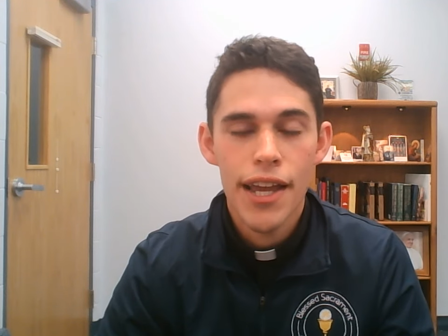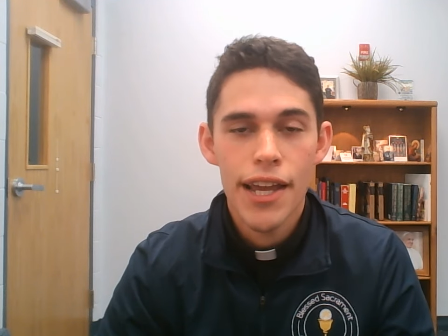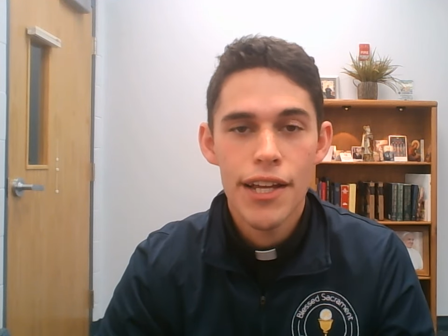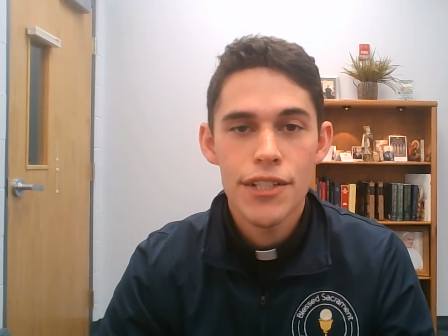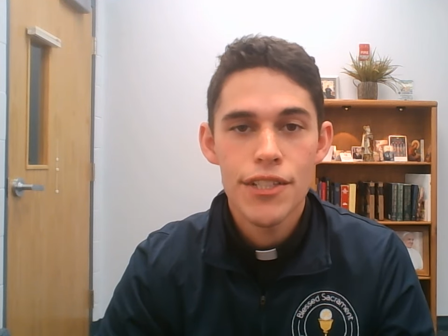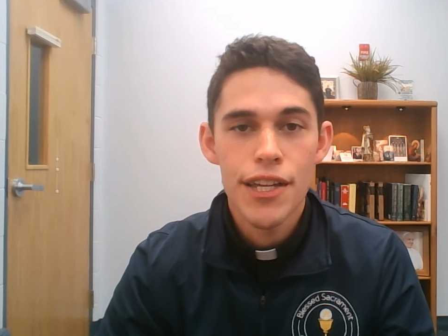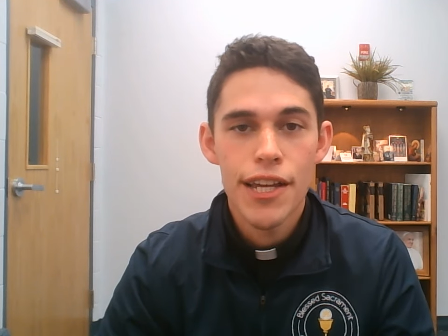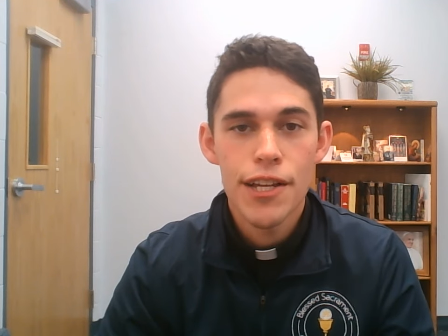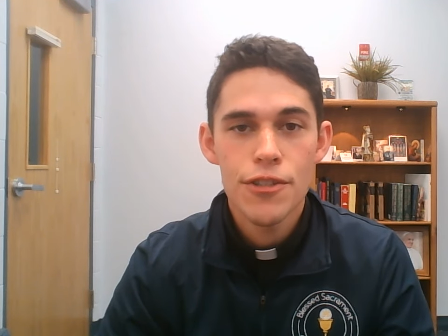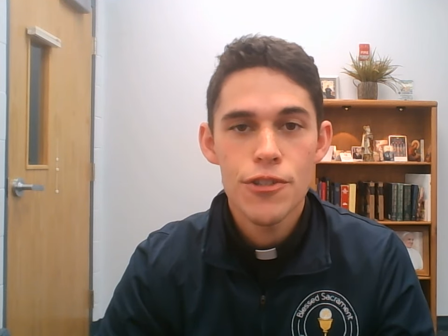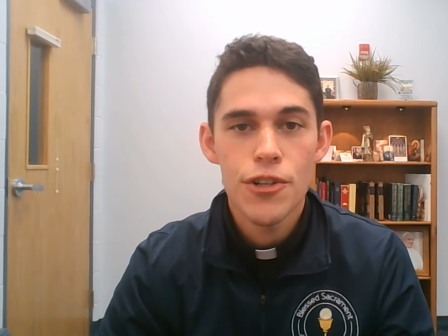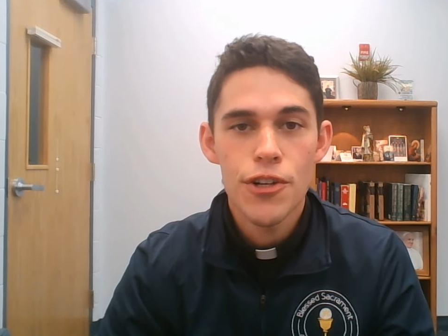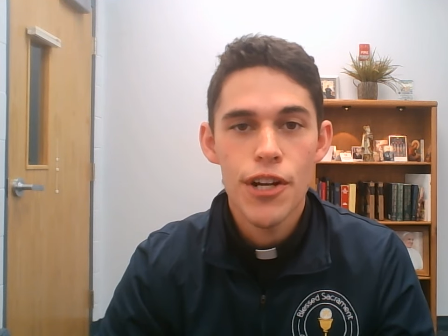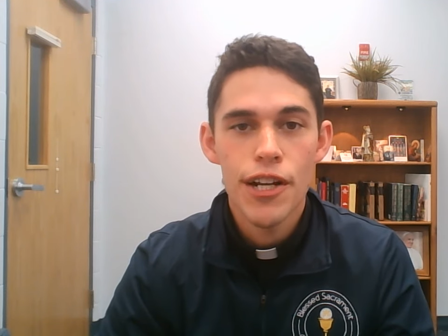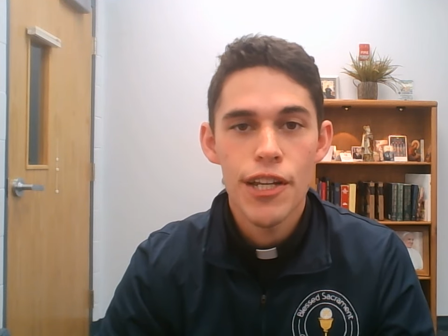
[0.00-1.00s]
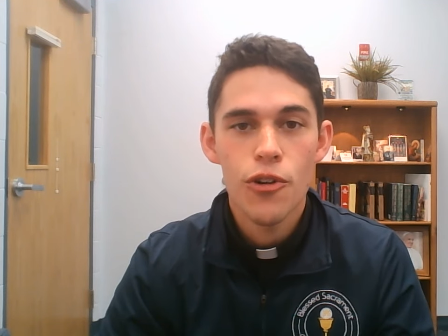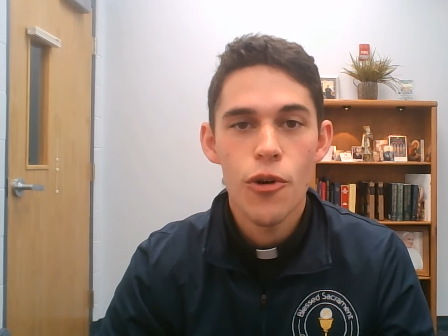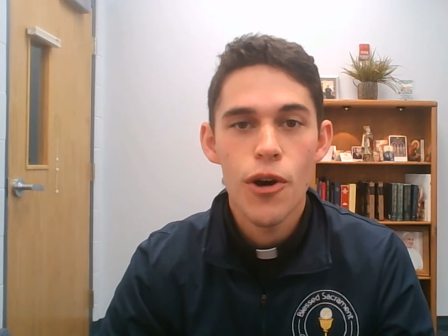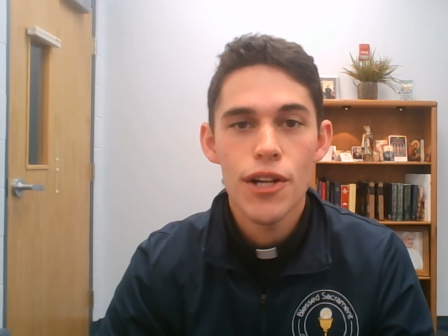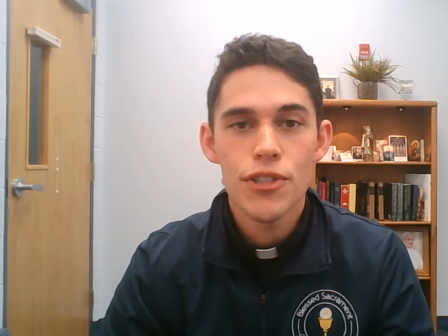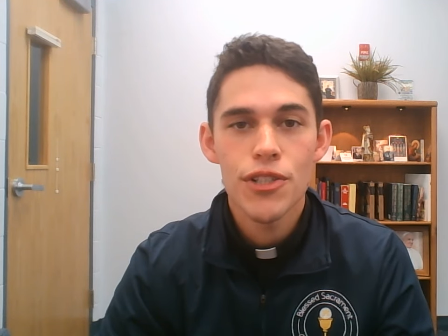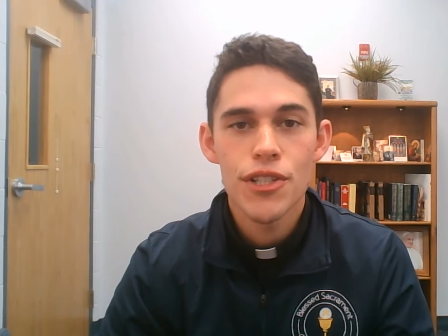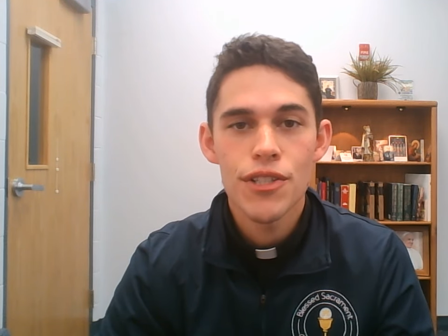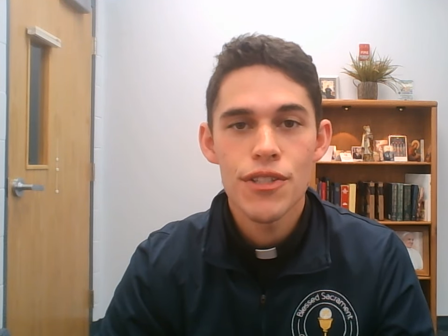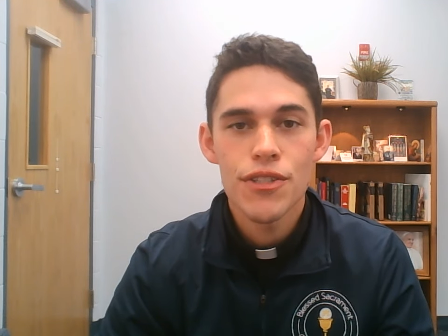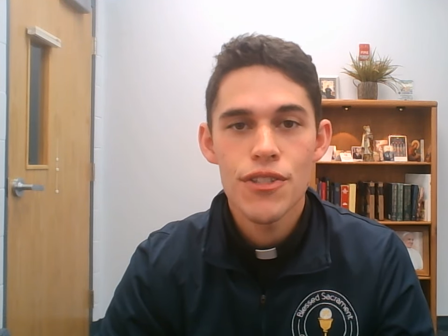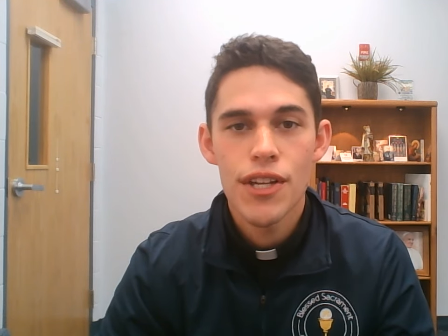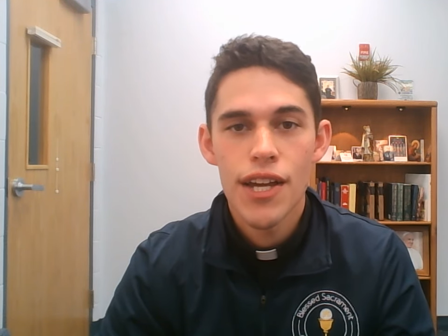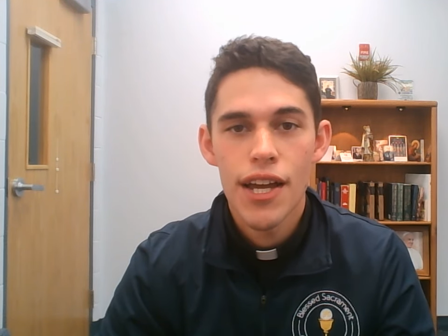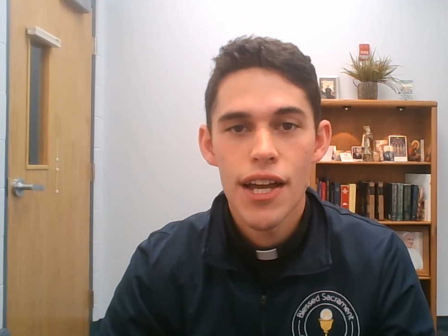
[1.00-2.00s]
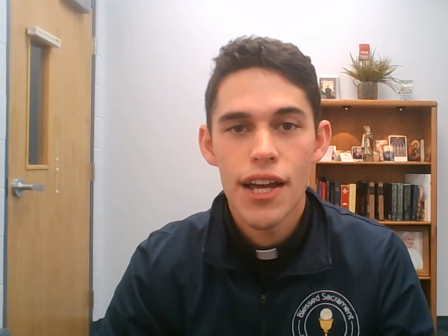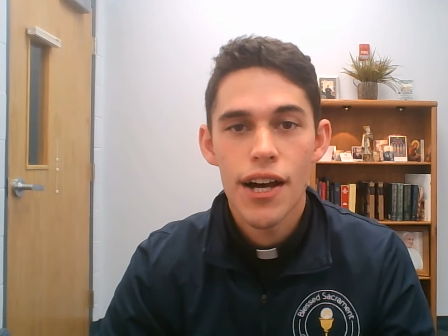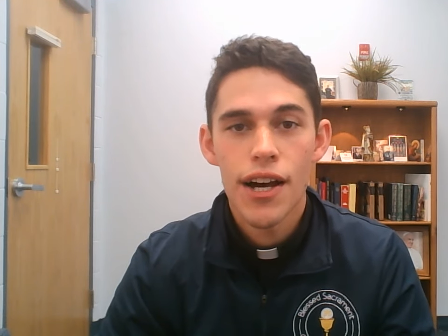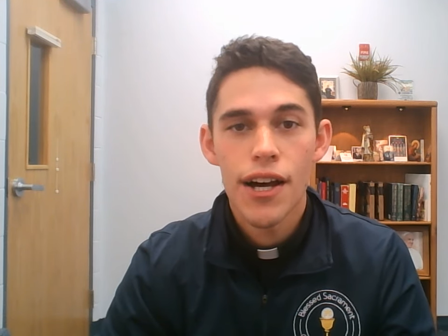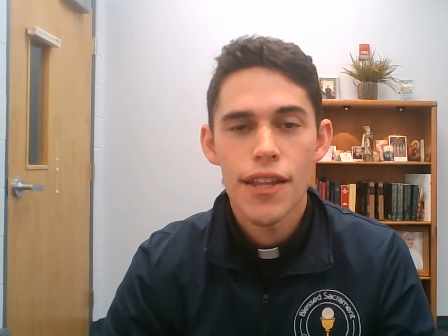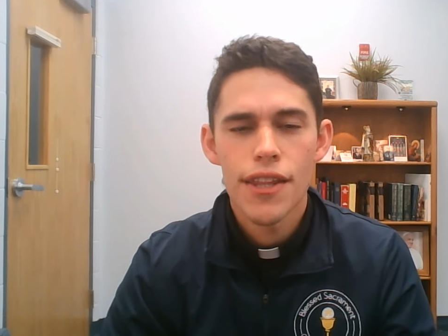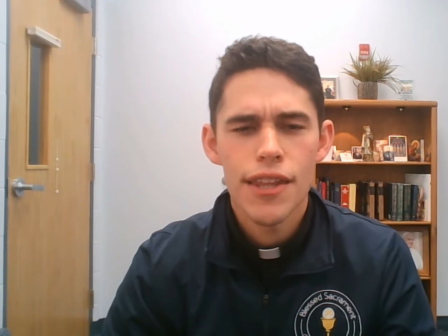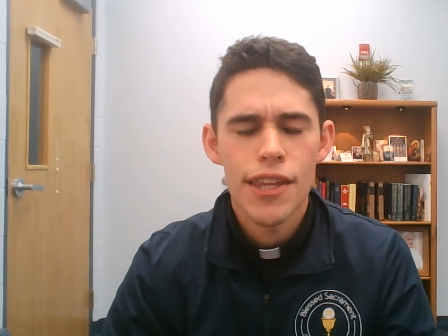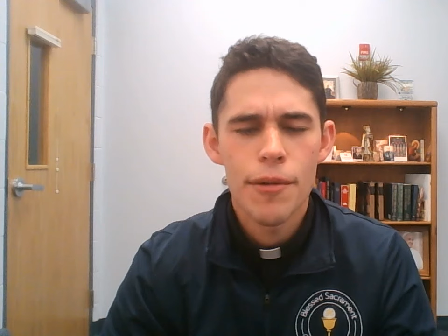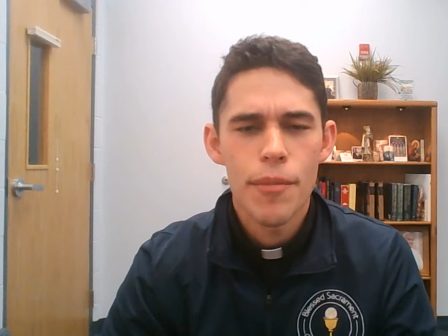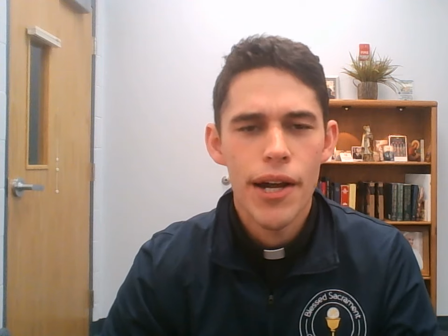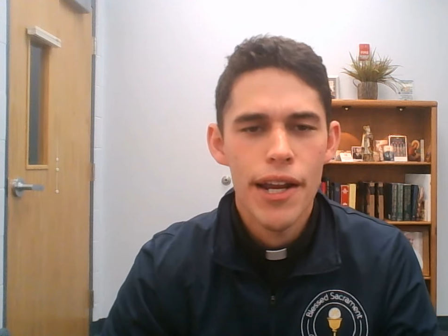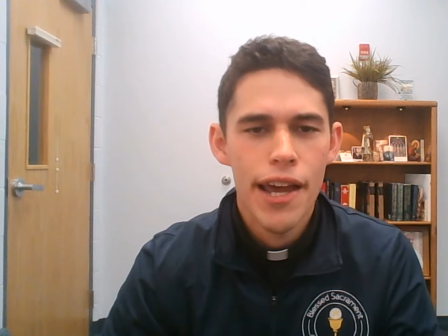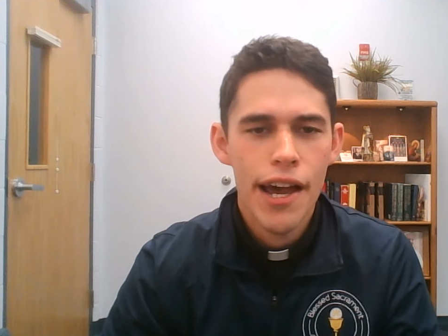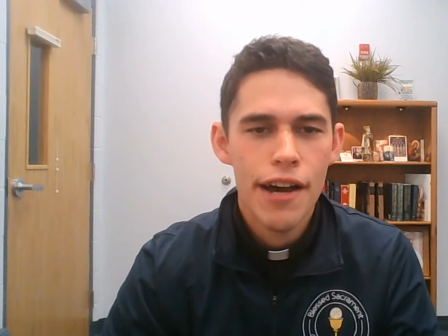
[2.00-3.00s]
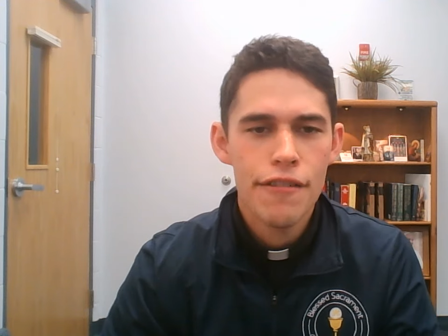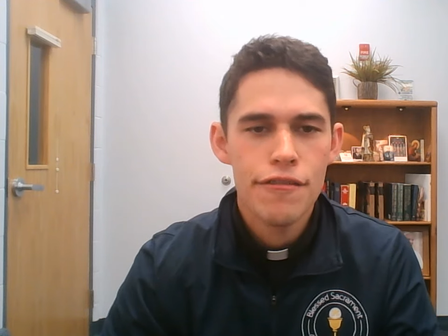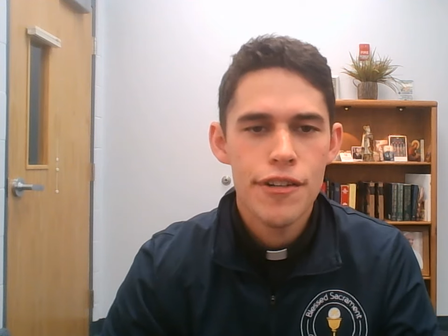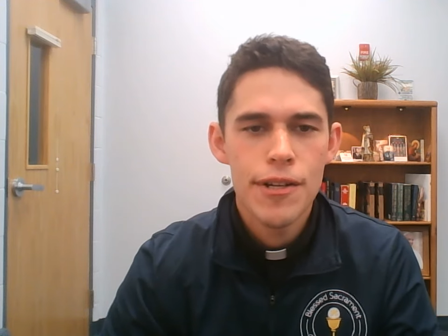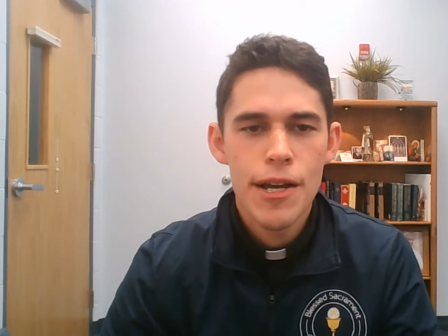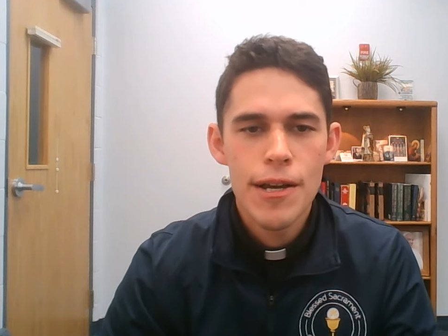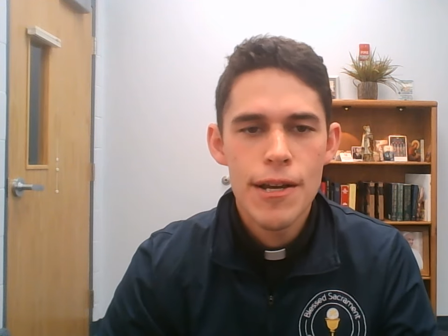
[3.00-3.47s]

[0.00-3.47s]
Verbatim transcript: and to answer any questions uh, that they might have.